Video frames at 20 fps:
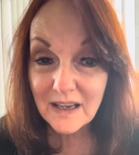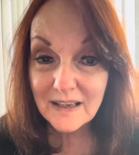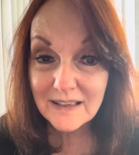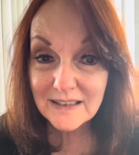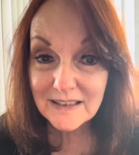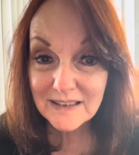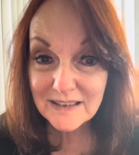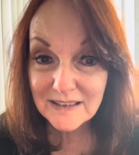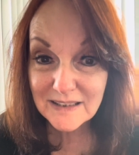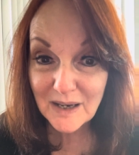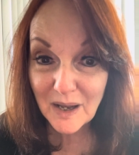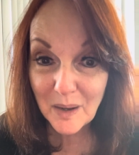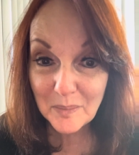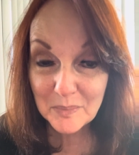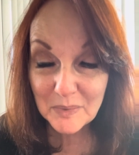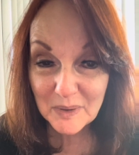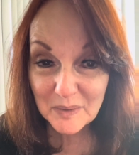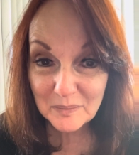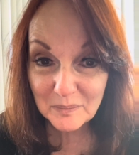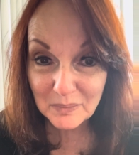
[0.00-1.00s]

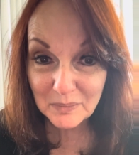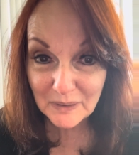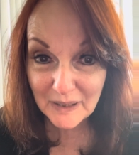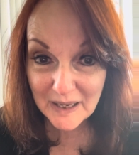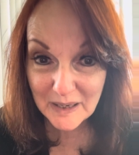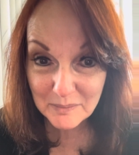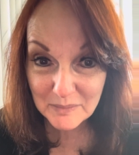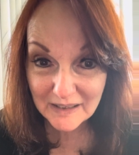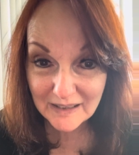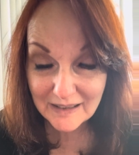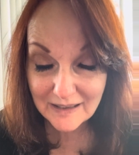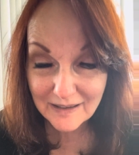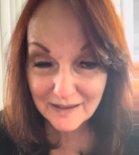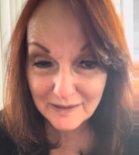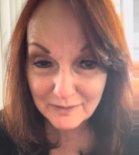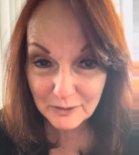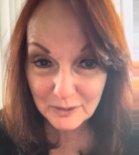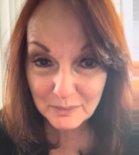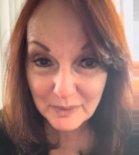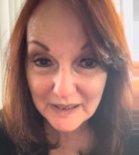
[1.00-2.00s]
stop blaming
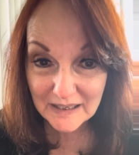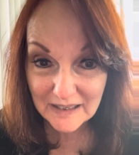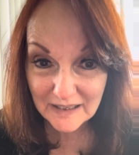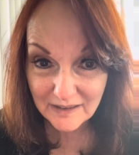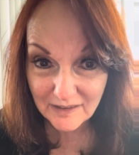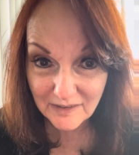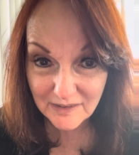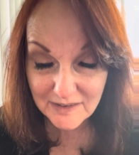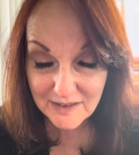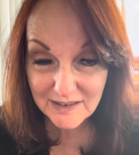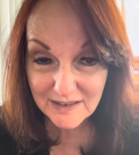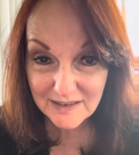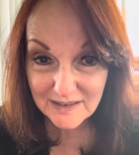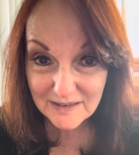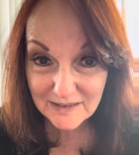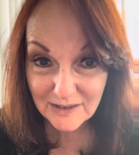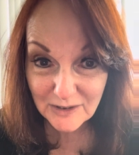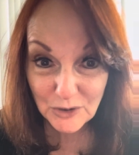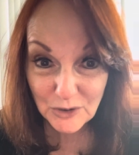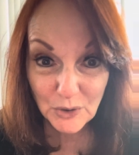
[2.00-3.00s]
everybody else.
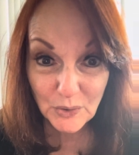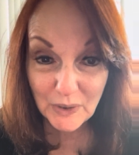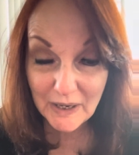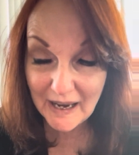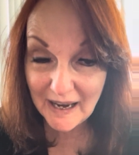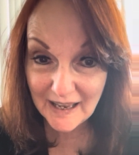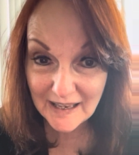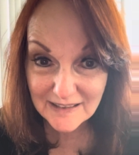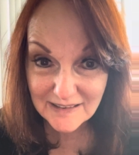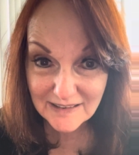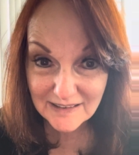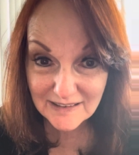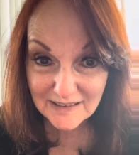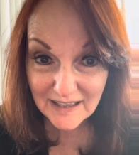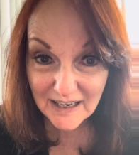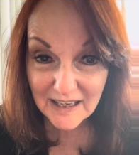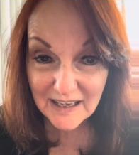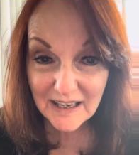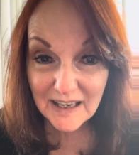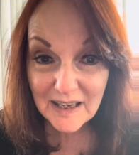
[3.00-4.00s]
You can't.
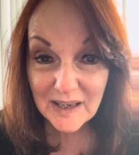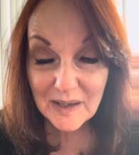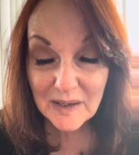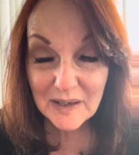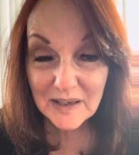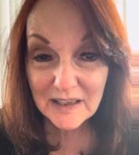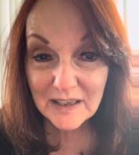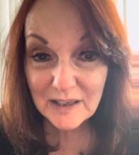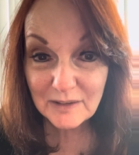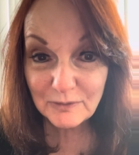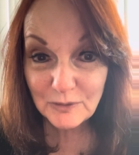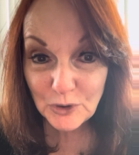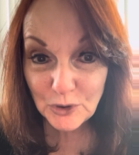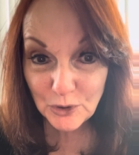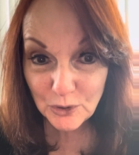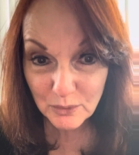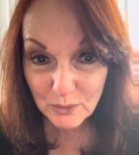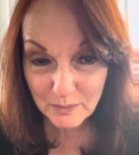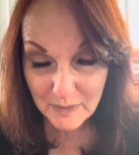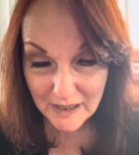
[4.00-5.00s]
If
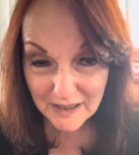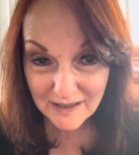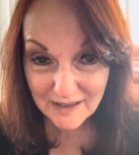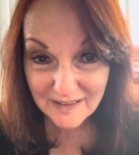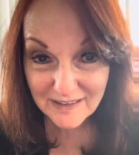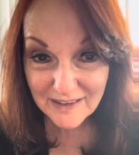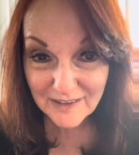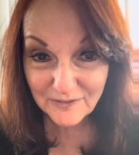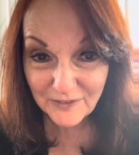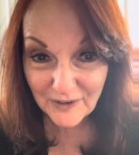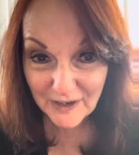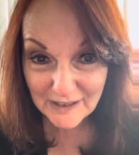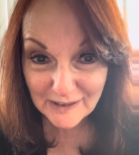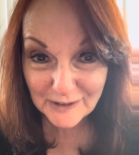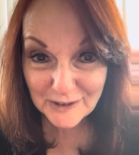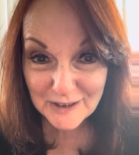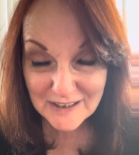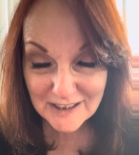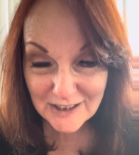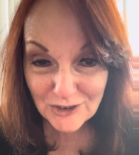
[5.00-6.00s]
you make the final
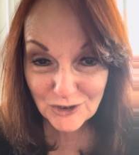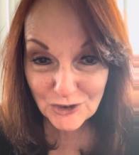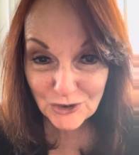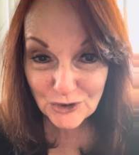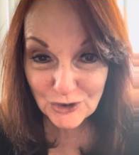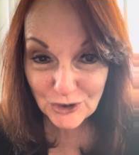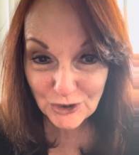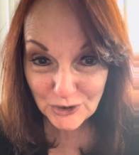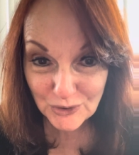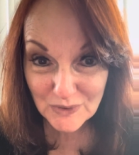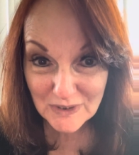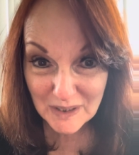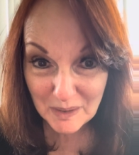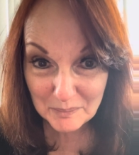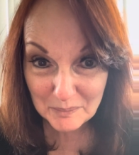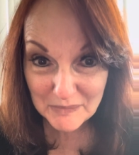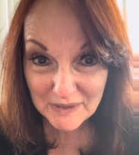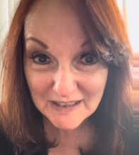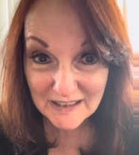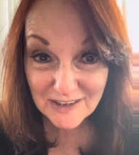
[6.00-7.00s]
decision to do
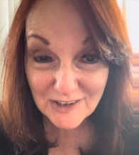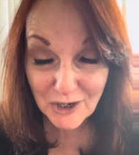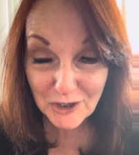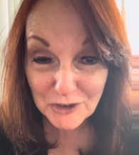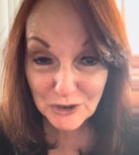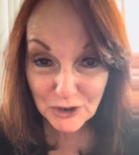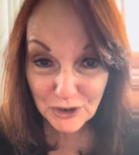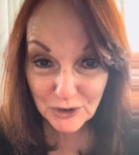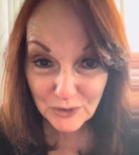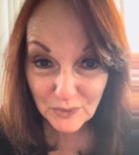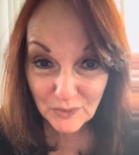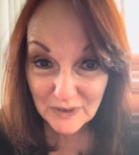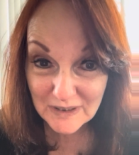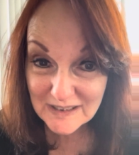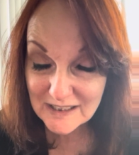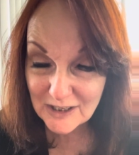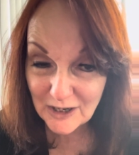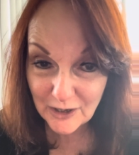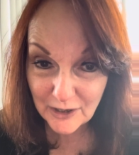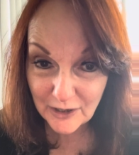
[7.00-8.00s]
something, it's on you.
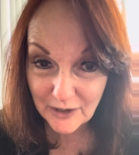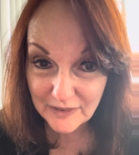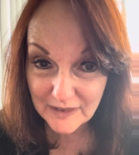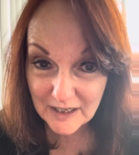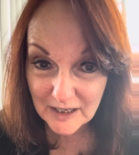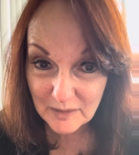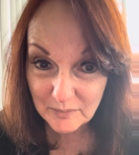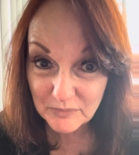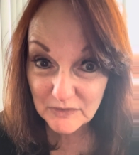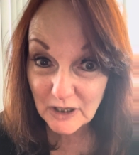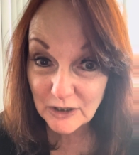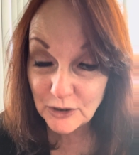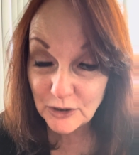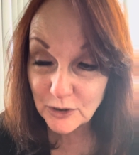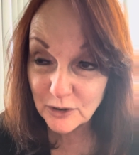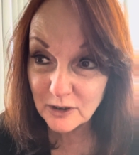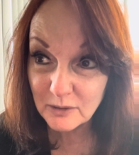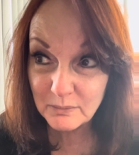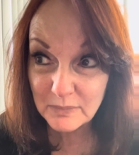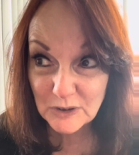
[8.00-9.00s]
It's not on them. Now, you
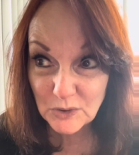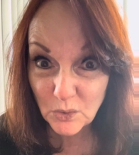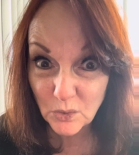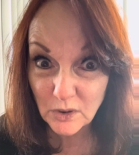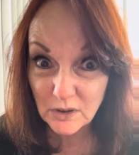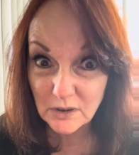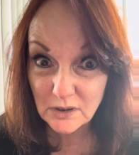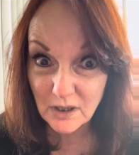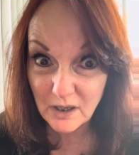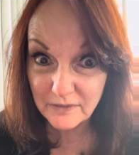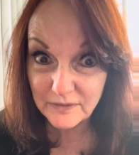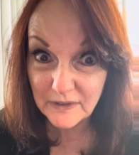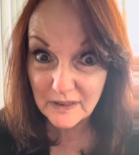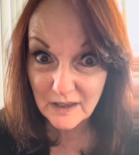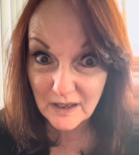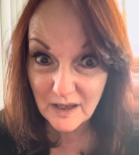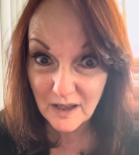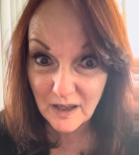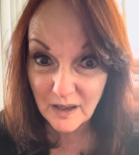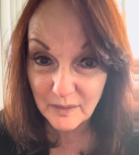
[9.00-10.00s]
can be torqued off at
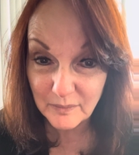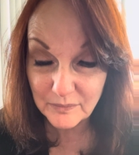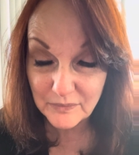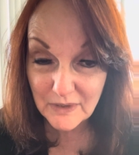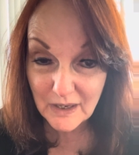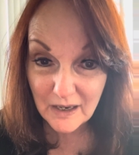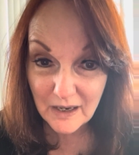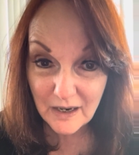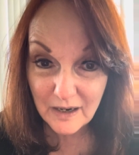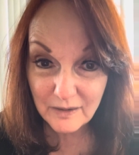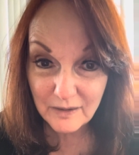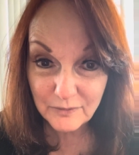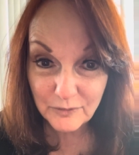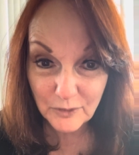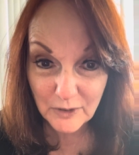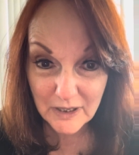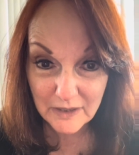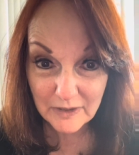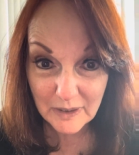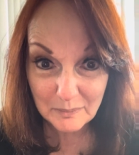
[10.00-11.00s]
them for
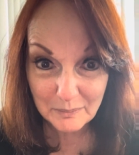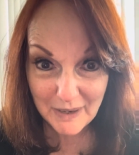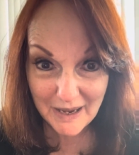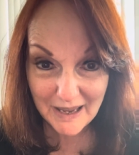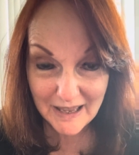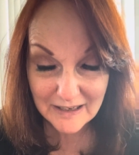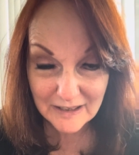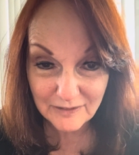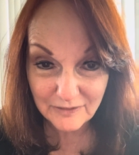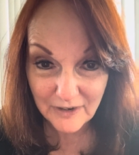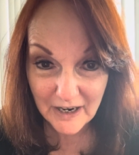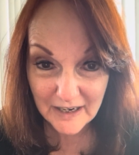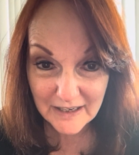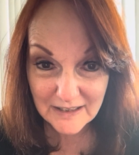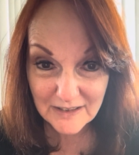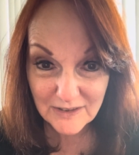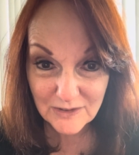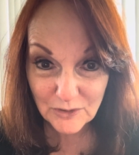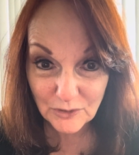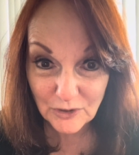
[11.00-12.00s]
giving bad
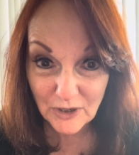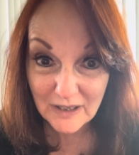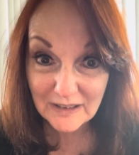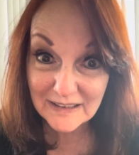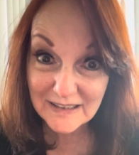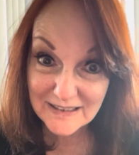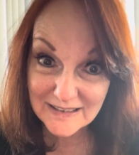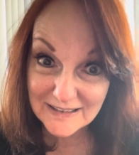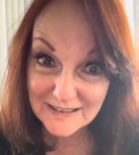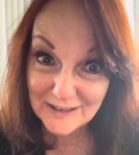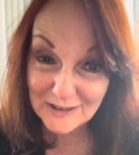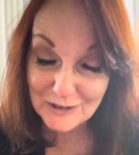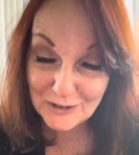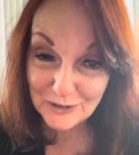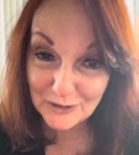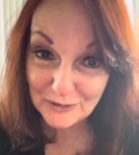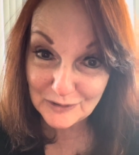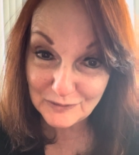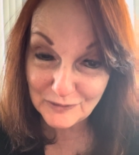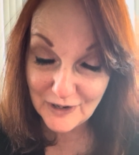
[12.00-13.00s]
advice or not listening to
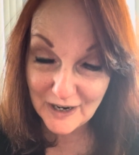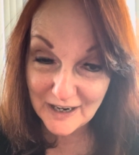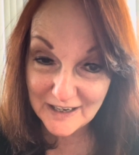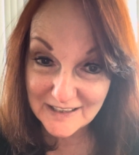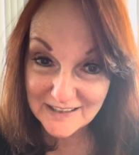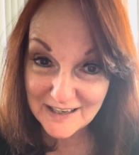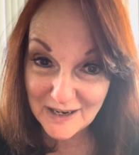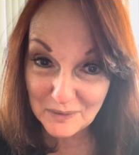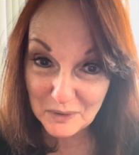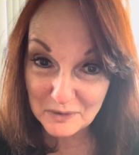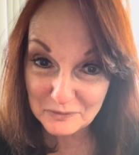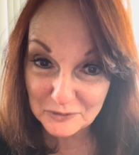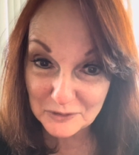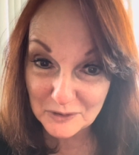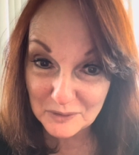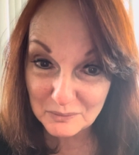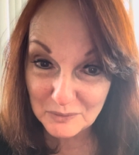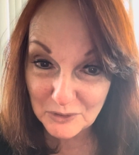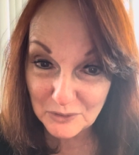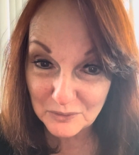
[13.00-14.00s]
their advice, however
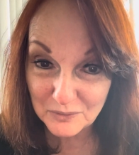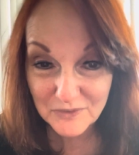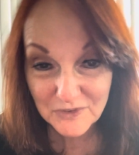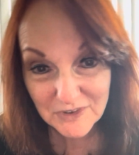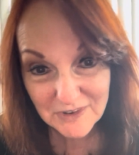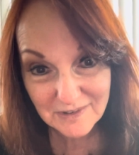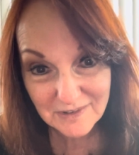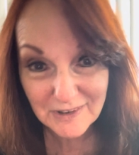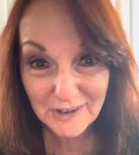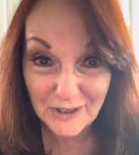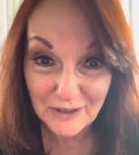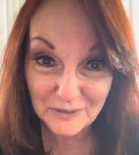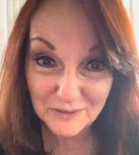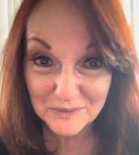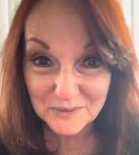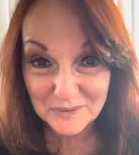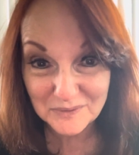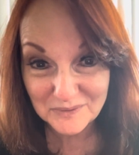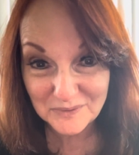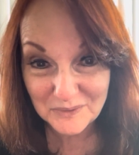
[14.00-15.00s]
it moves, know,
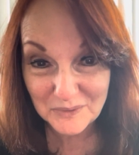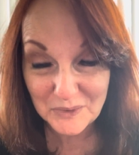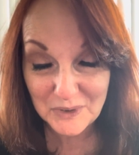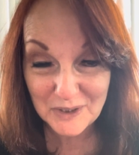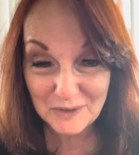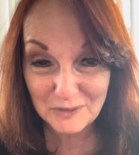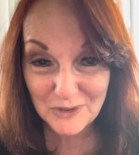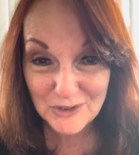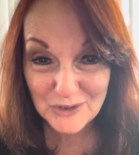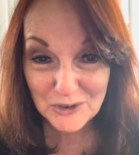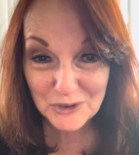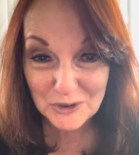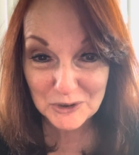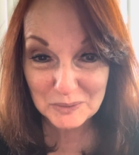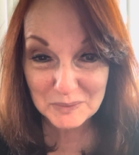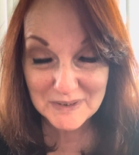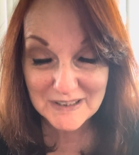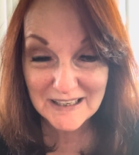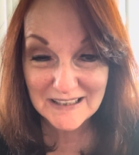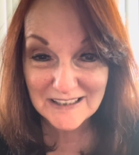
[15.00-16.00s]
whatever the
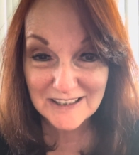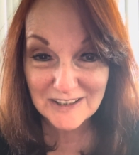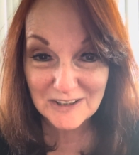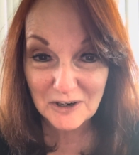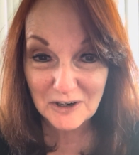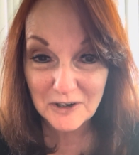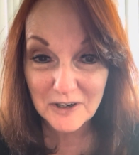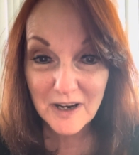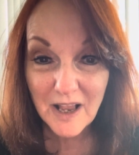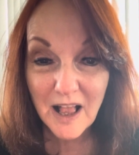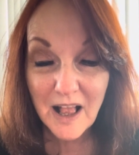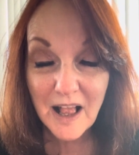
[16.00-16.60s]
circumstances are.